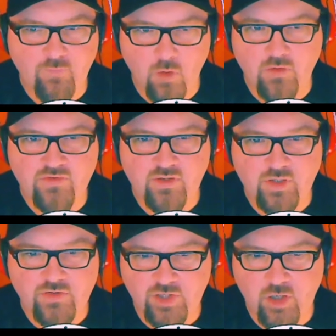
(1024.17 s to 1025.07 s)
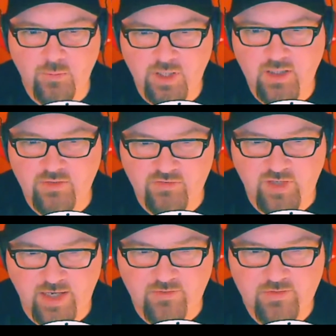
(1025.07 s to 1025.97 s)
folks in the GOP in the
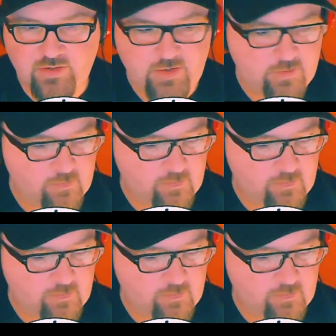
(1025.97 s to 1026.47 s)
state, isn't she?